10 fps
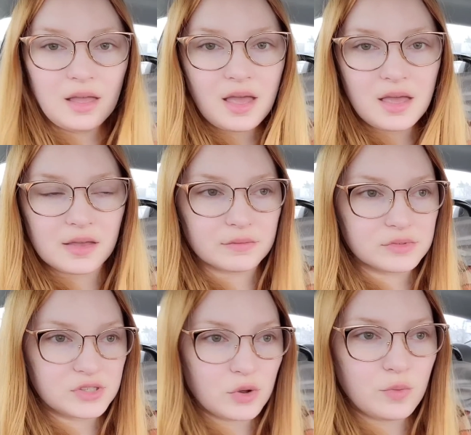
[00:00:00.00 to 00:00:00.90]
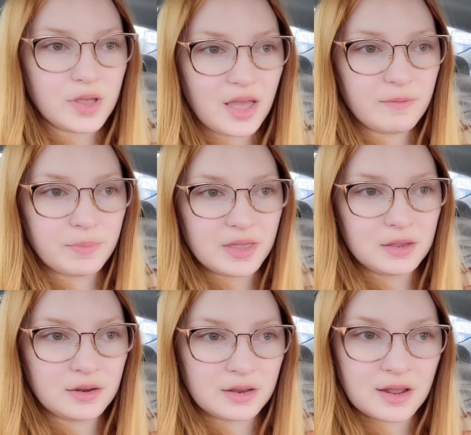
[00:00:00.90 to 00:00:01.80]
Hey, so we have
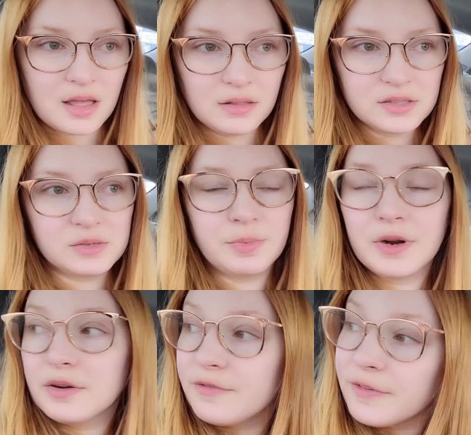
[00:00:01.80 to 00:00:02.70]
been in Ellensburg